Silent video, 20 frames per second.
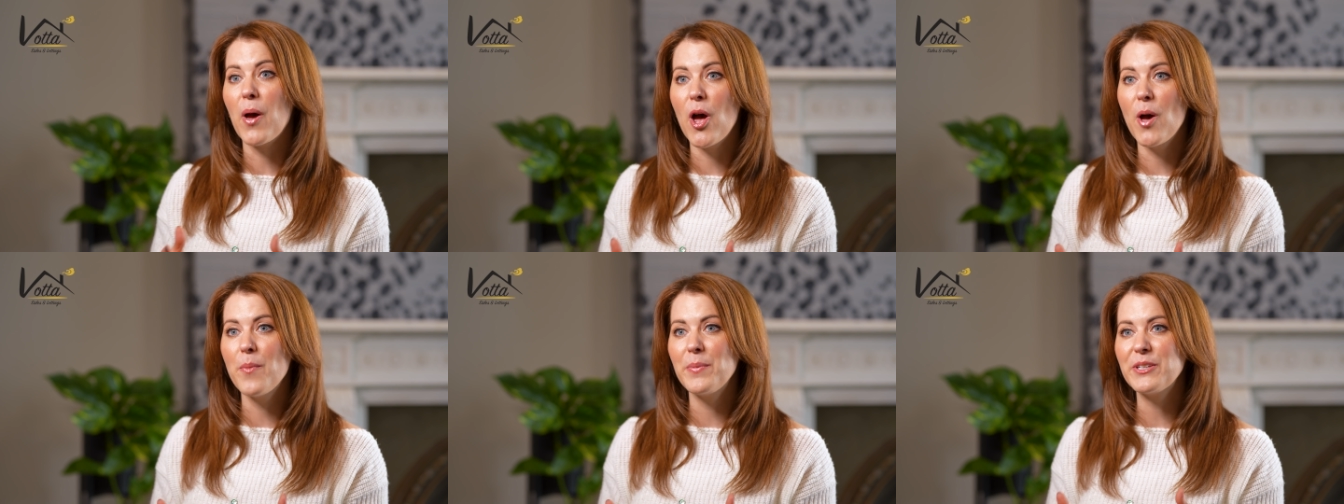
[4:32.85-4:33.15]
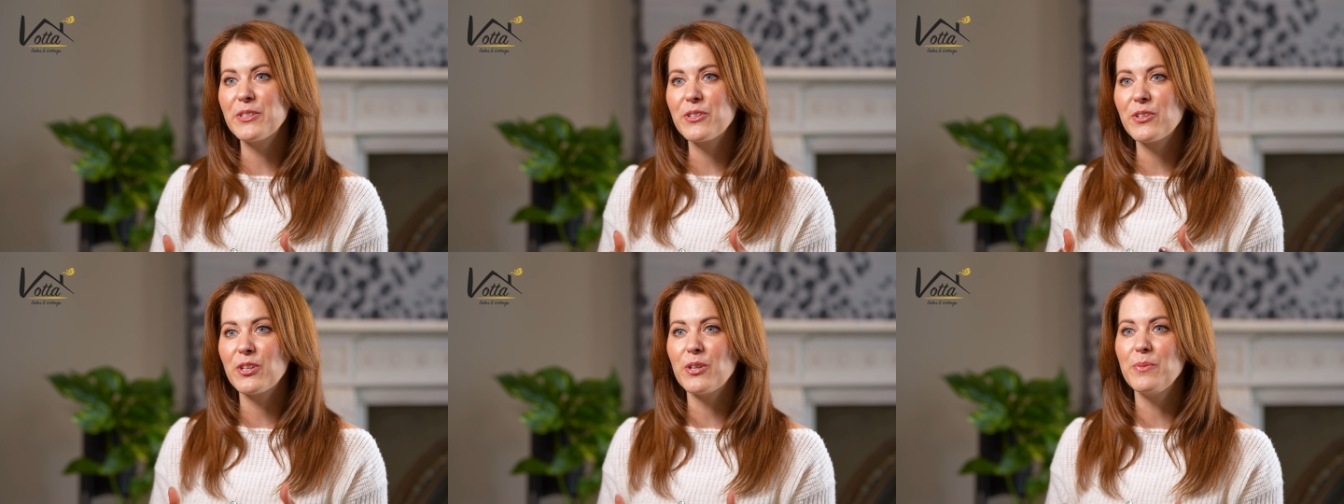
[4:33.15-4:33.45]

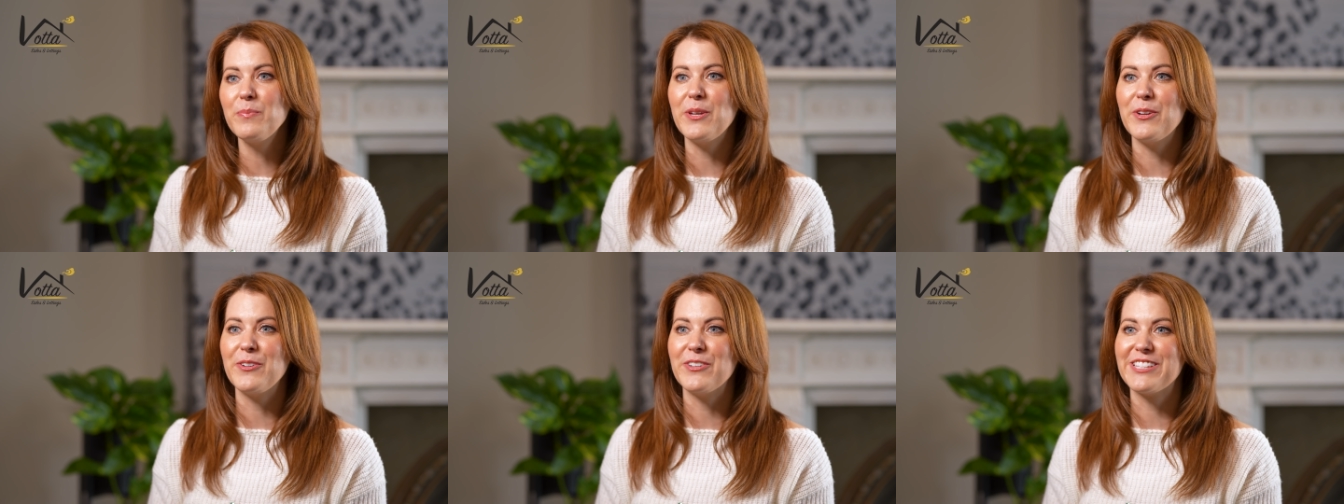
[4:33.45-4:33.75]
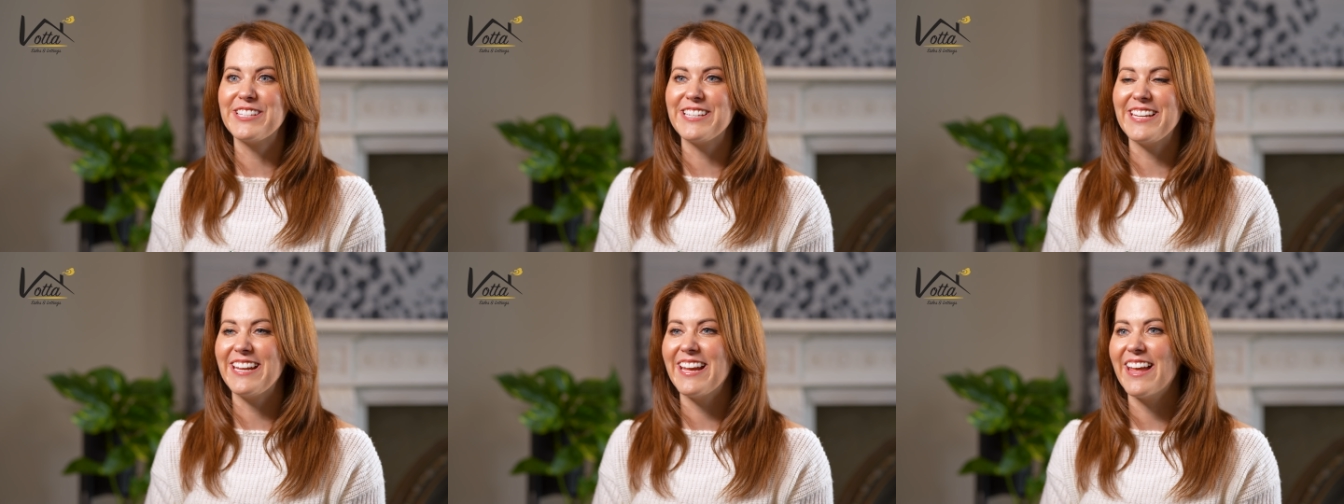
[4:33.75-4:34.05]
permanent
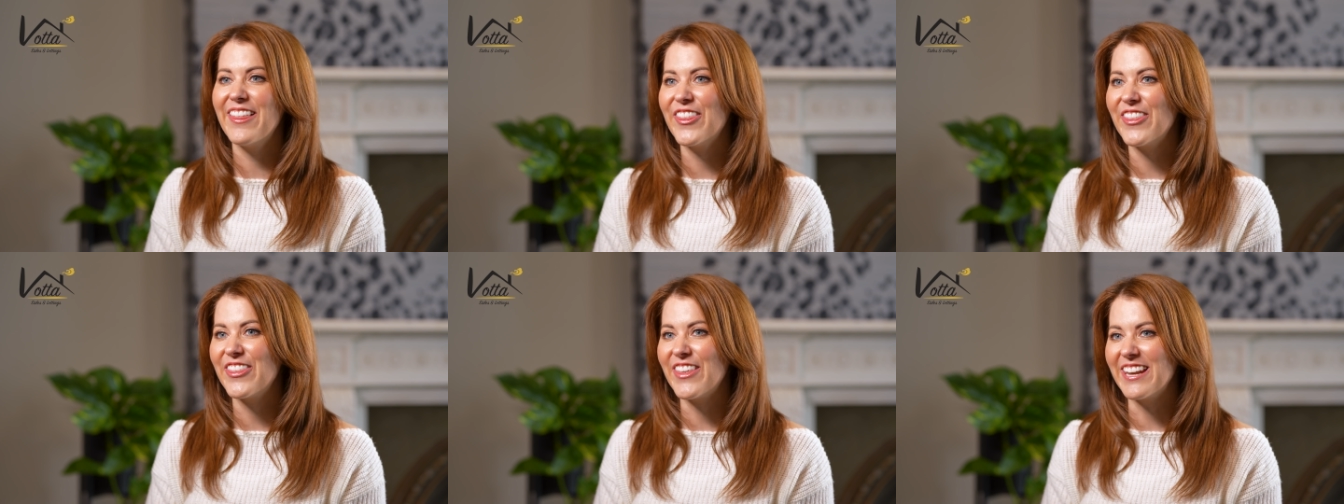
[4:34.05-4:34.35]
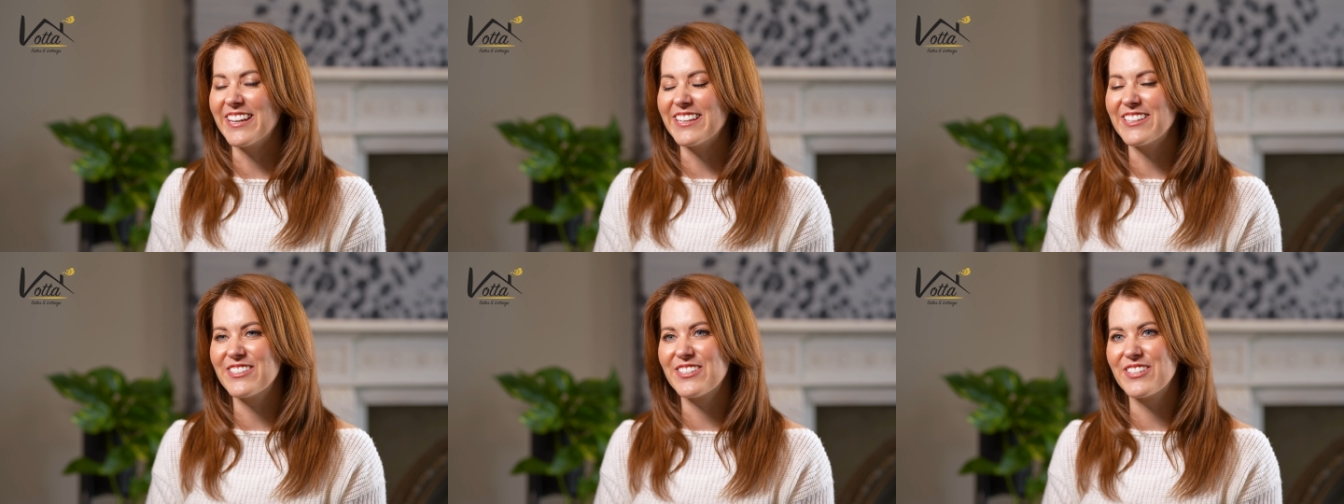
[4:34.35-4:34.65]
community in
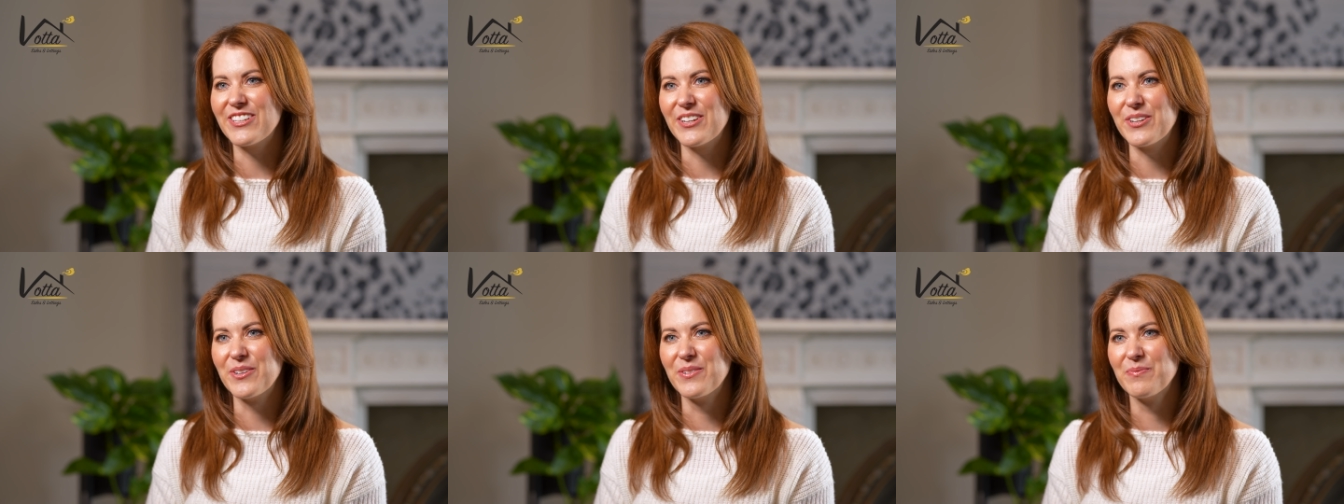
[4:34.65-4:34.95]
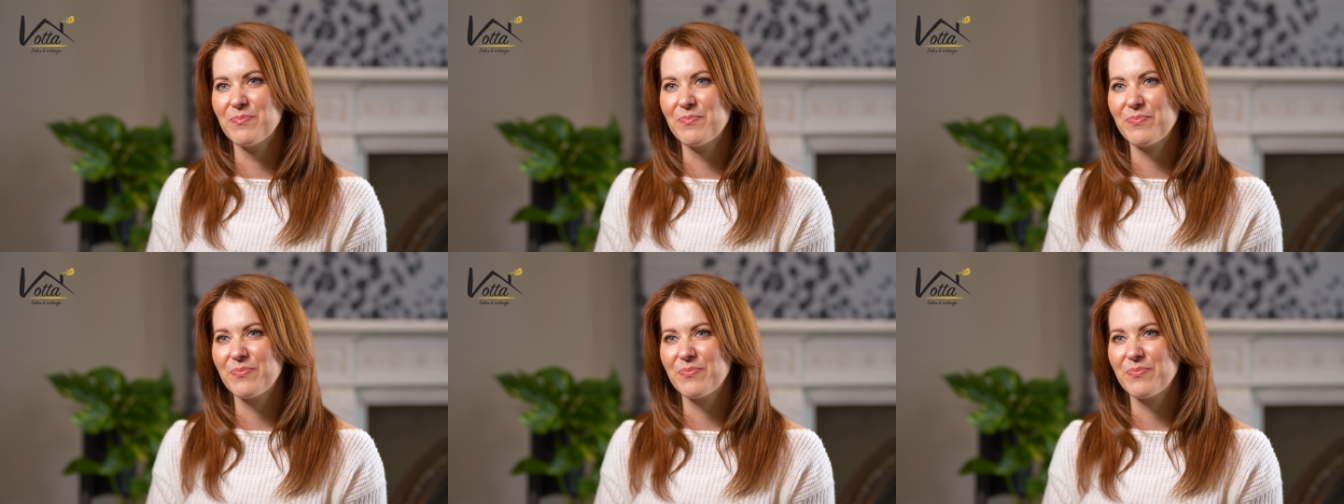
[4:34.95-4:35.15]
Thanet too.